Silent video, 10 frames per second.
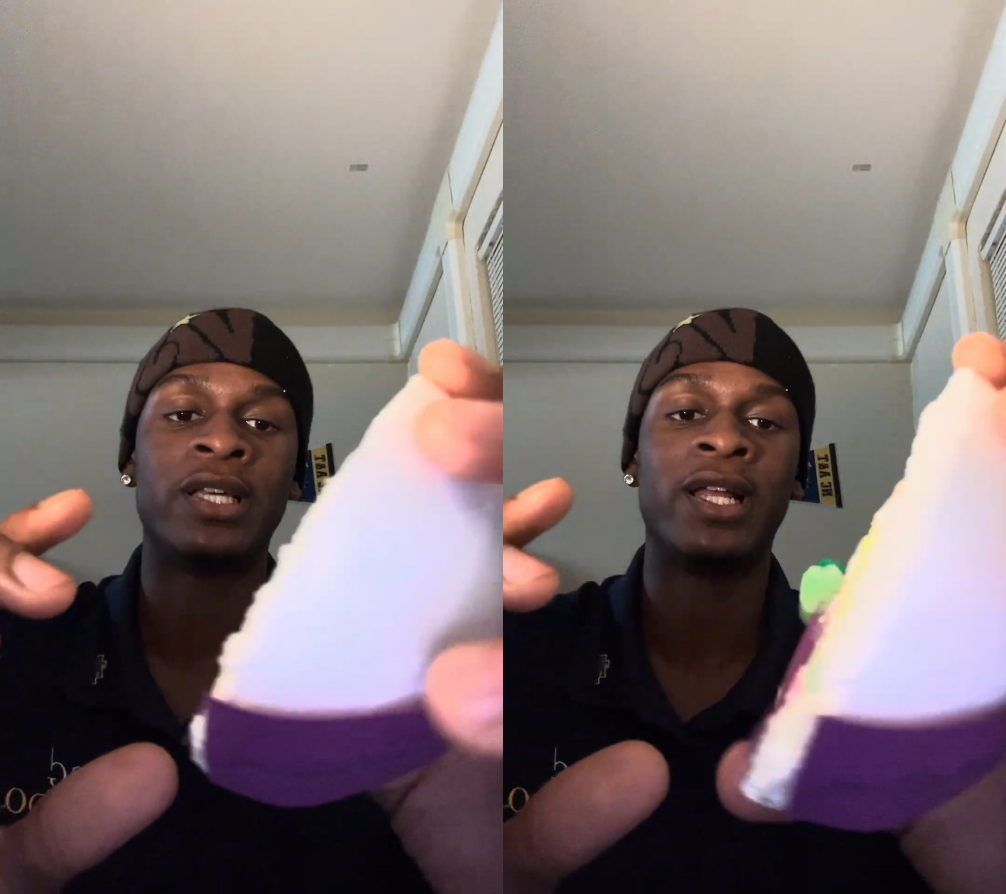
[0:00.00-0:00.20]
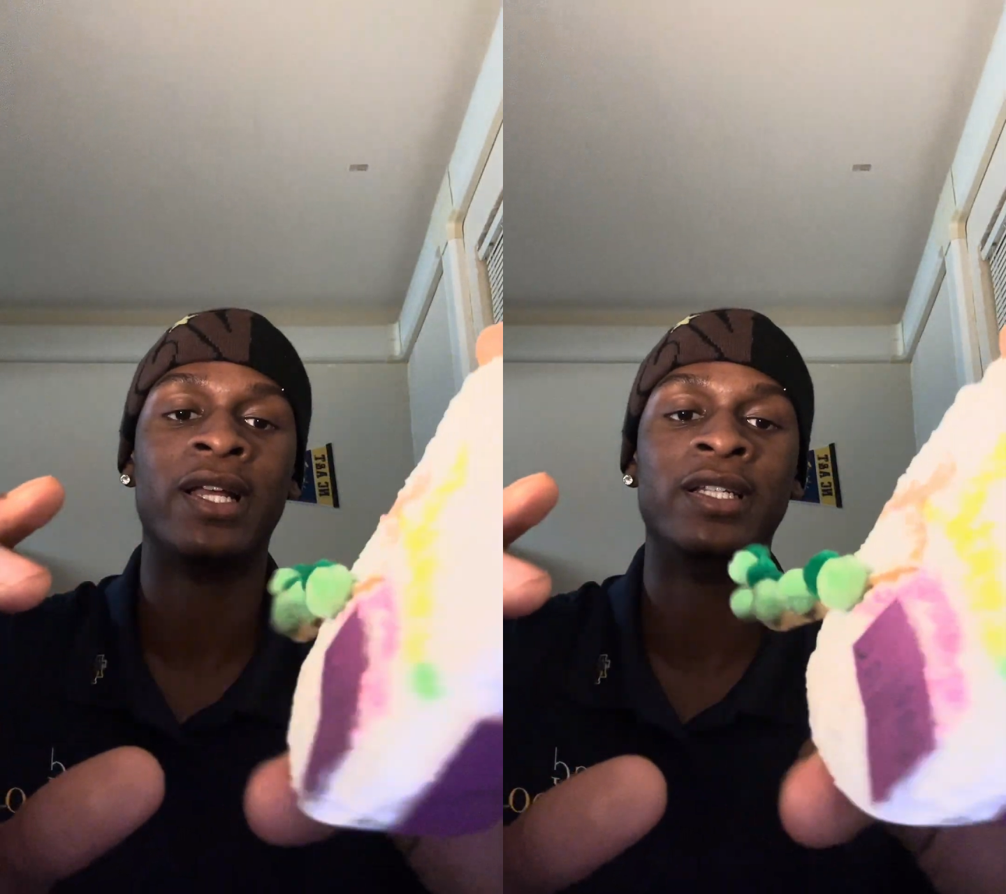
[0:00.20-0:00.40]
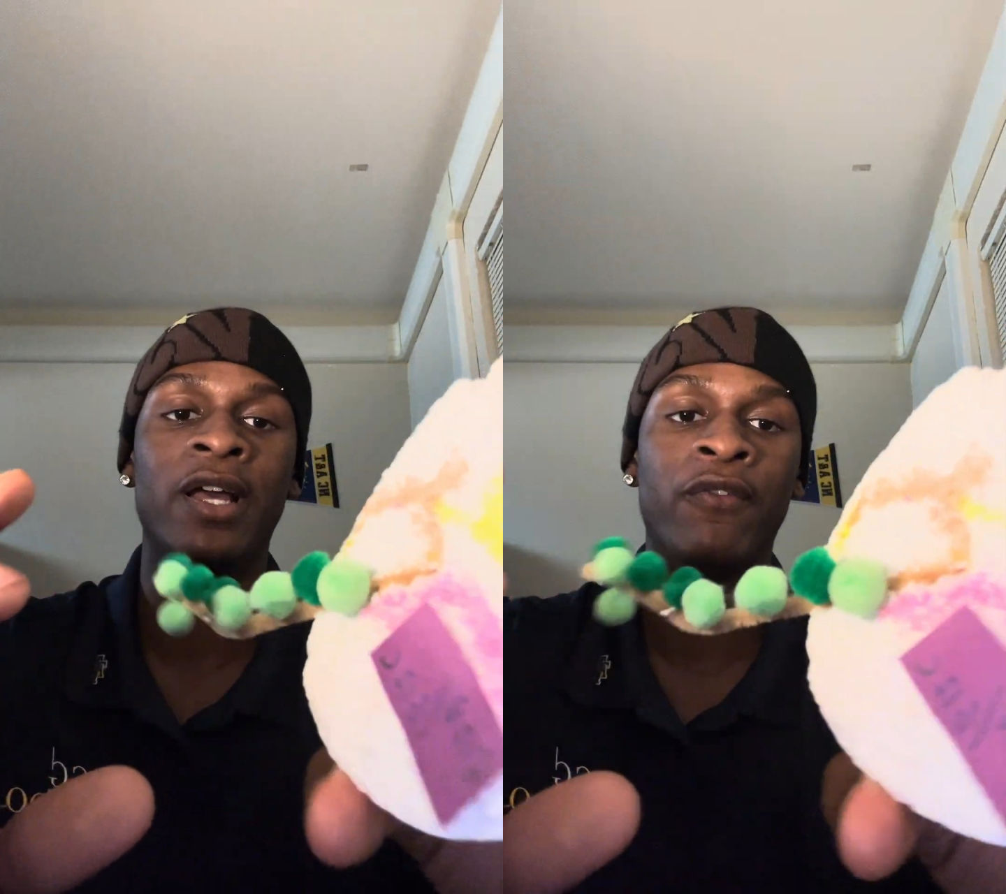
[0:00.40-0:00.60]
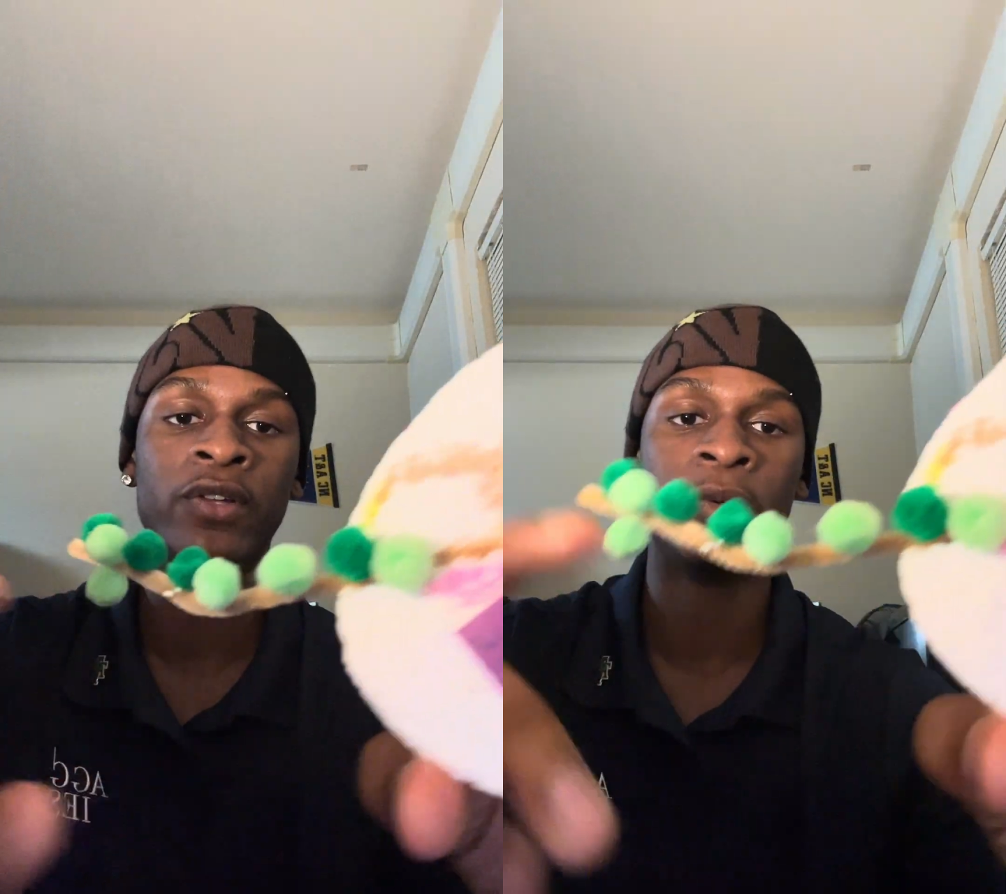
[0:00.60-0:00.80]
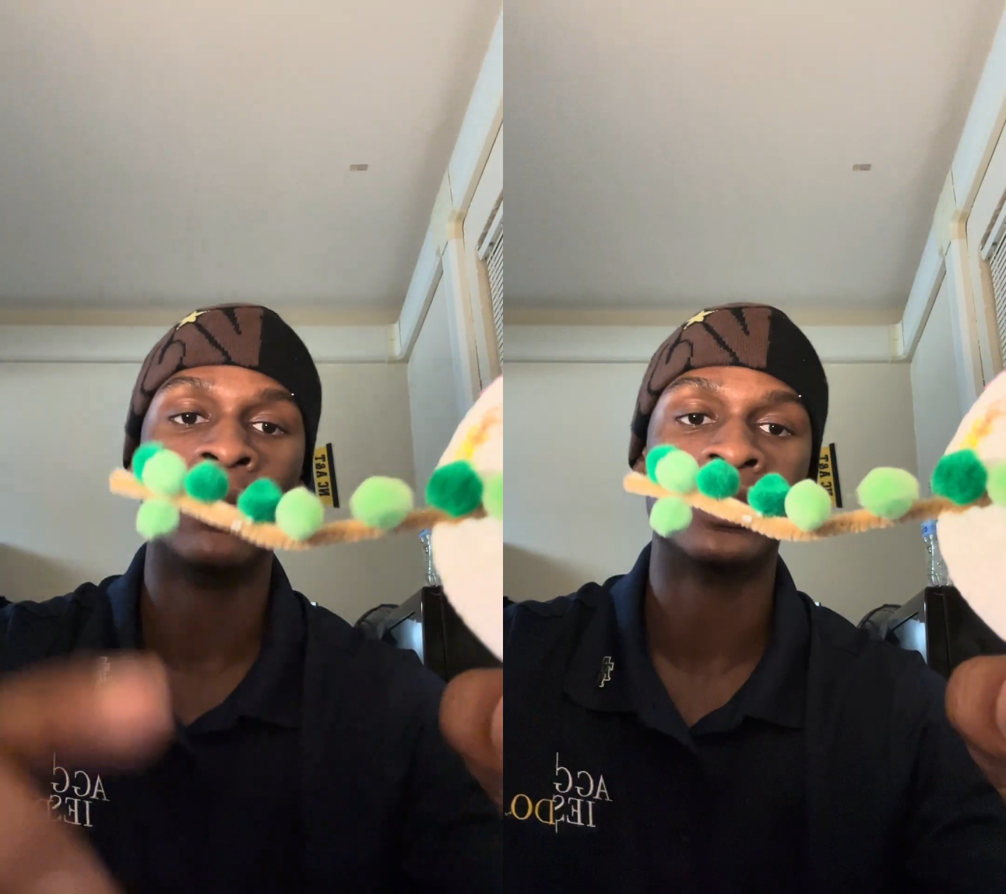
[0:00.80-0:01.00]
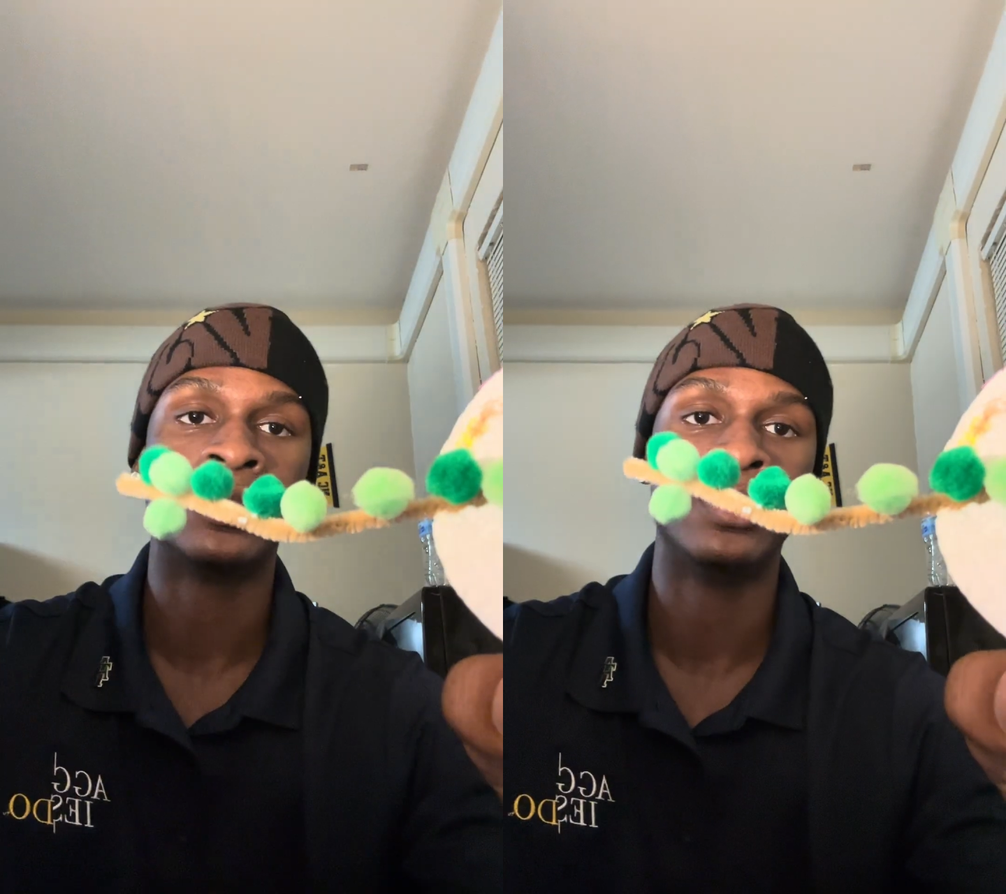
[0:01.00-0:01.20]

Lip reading: that it definitely was